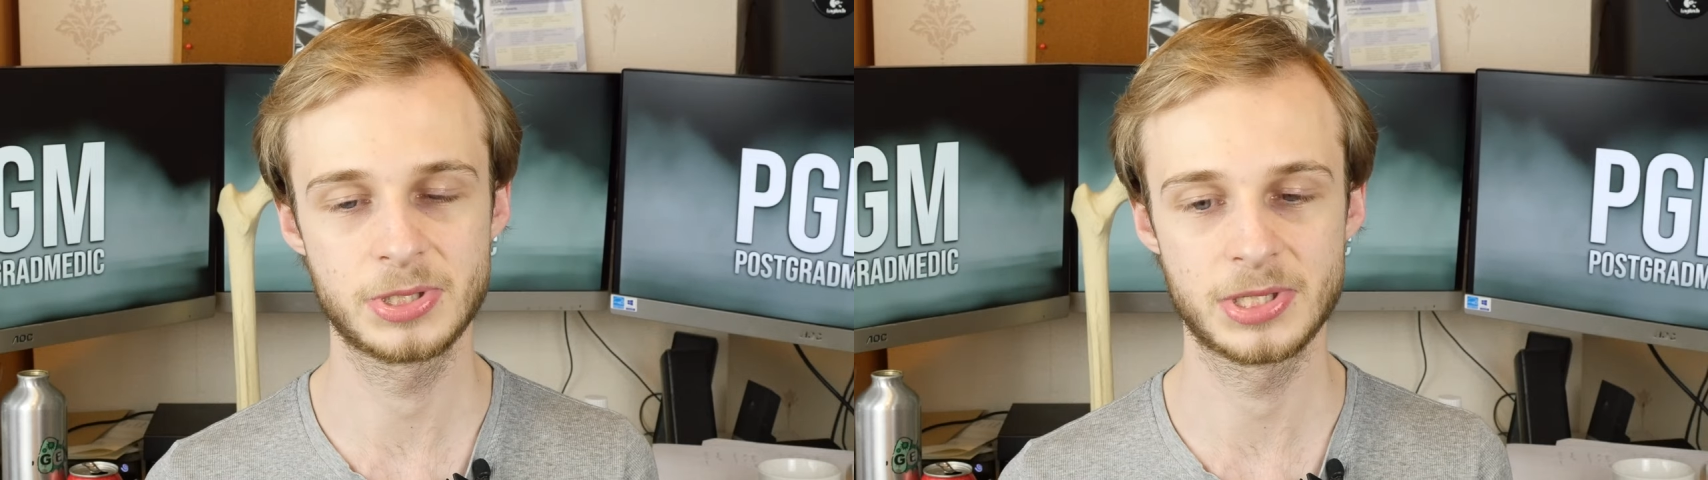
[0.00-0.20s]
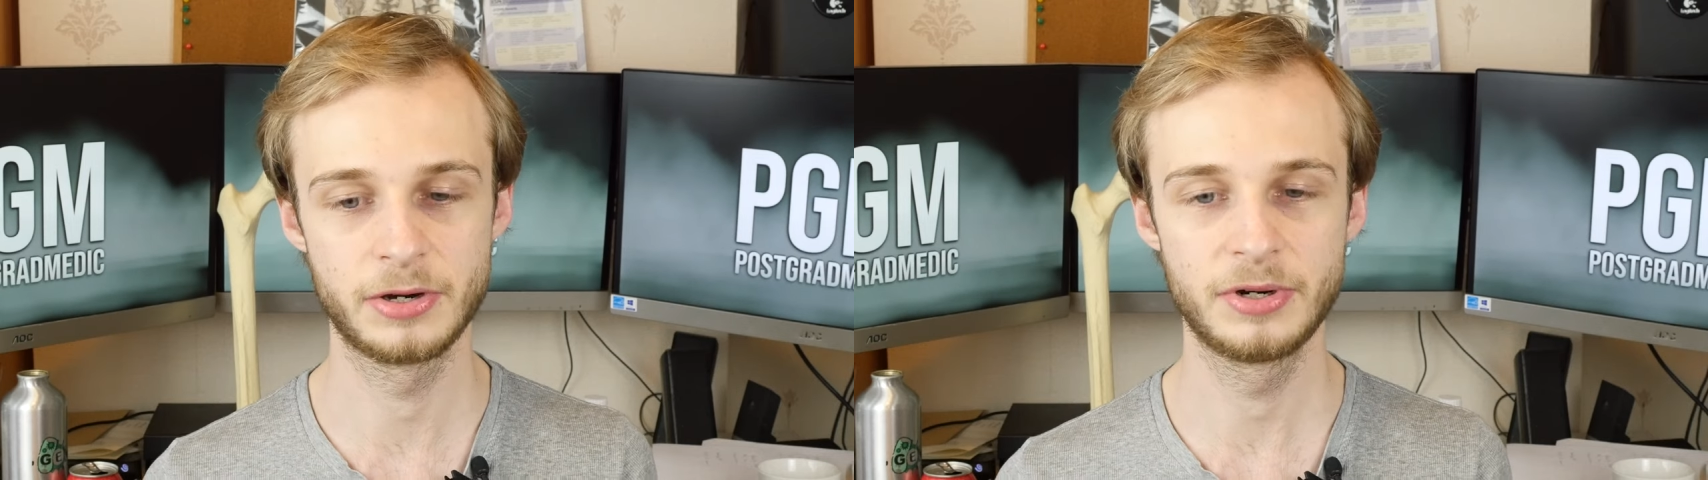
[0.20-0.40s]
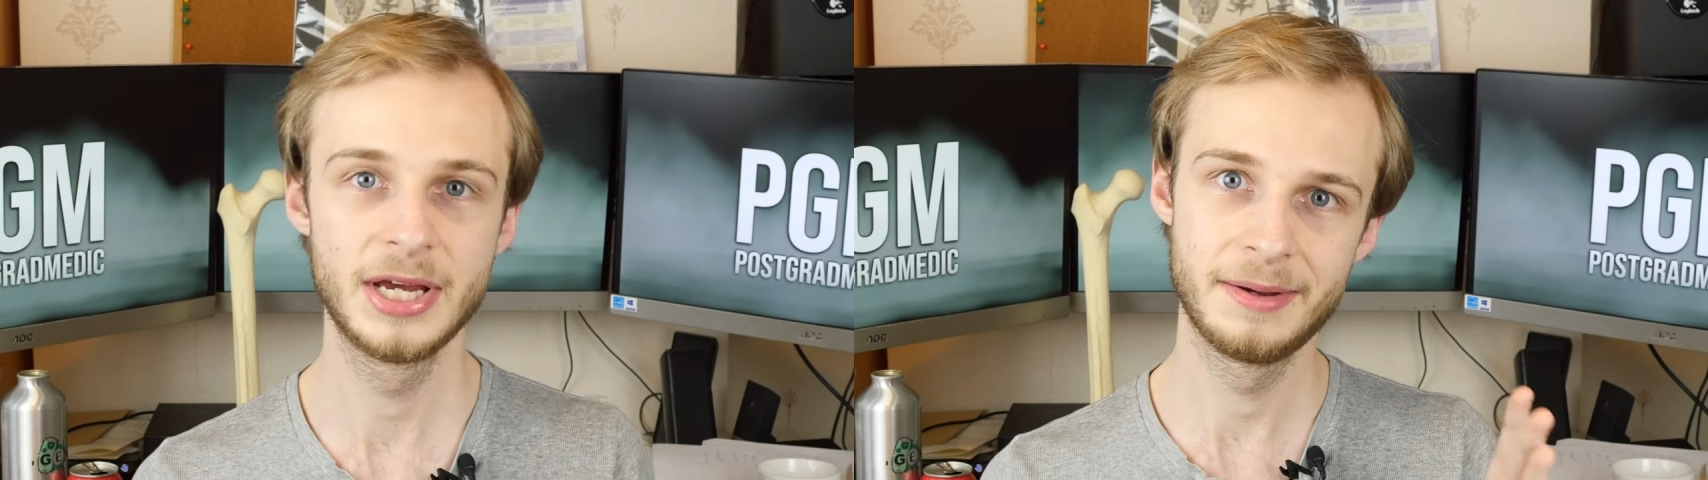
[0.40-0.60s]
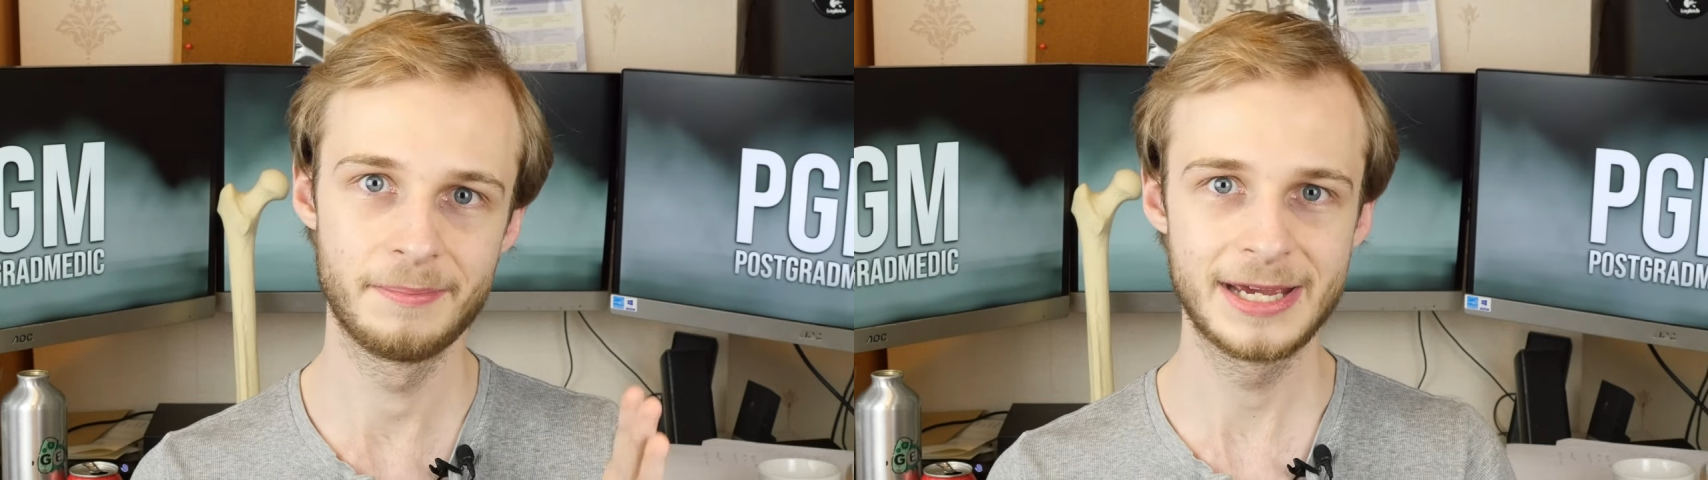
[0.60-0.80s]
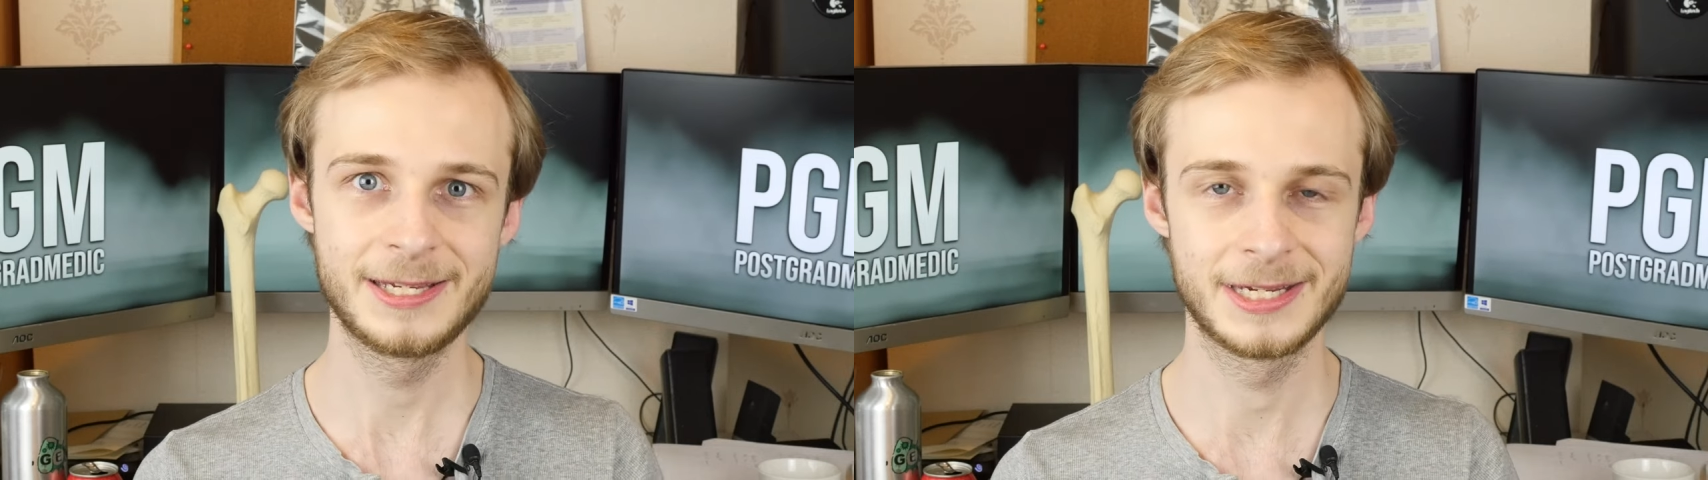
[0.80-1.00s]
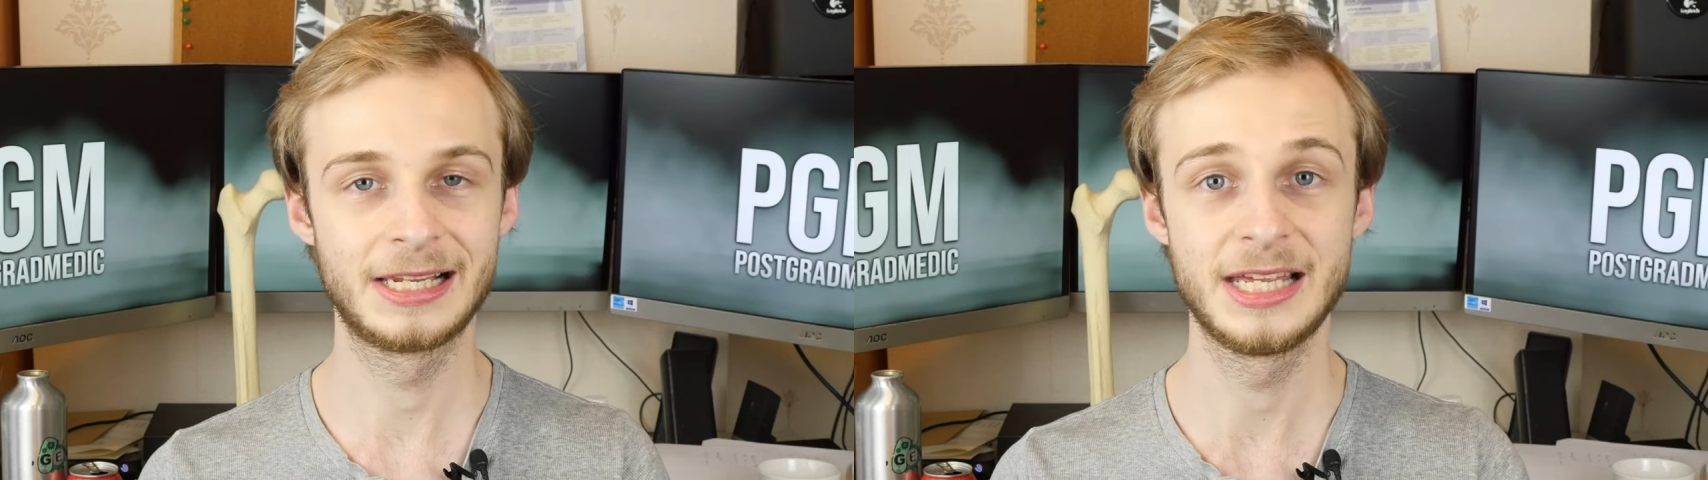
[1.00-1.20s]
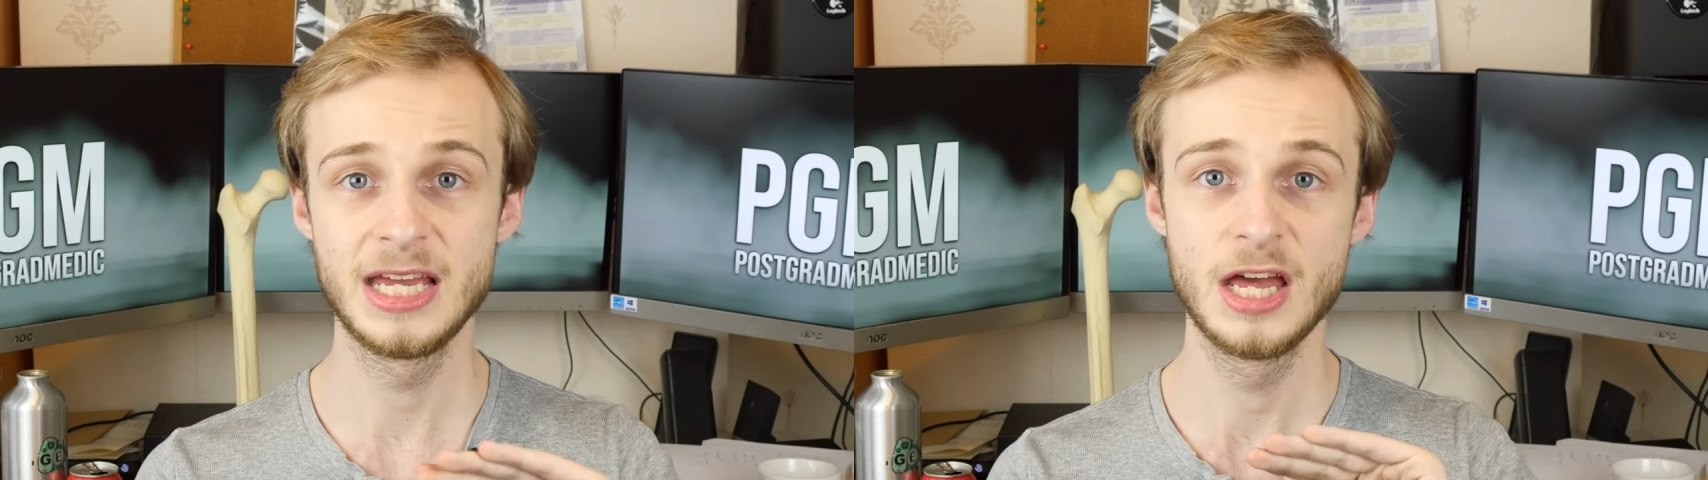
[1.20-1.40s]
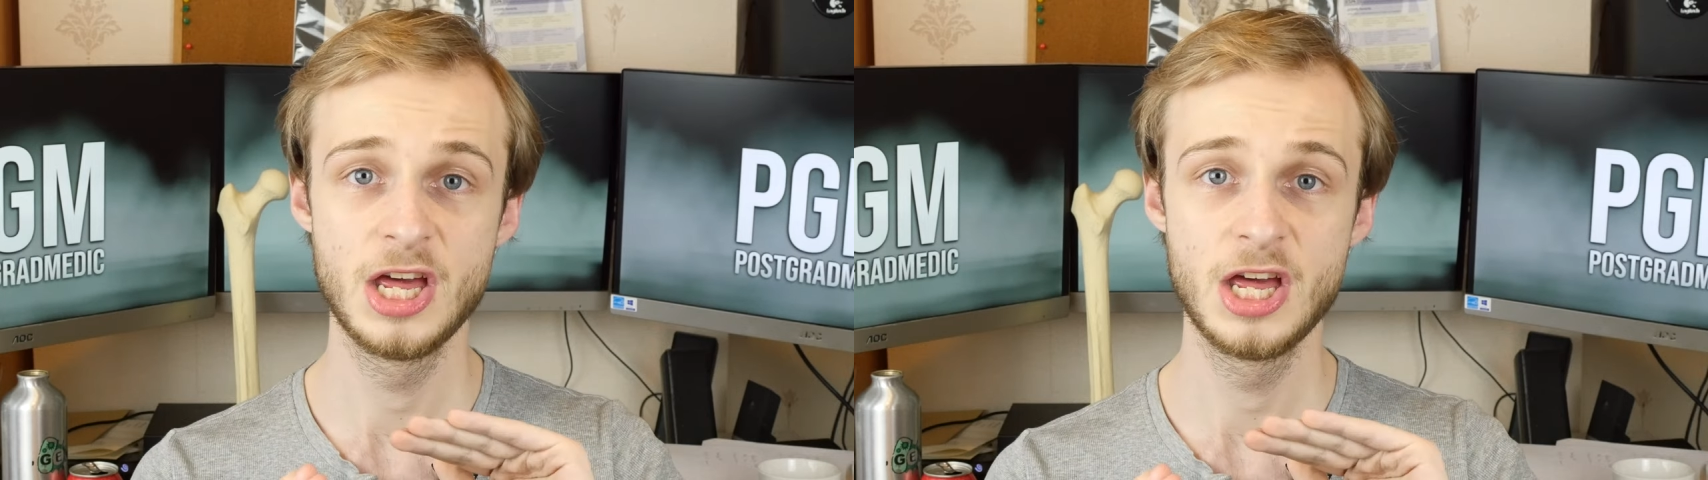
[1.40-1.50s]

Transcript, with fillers: So basically,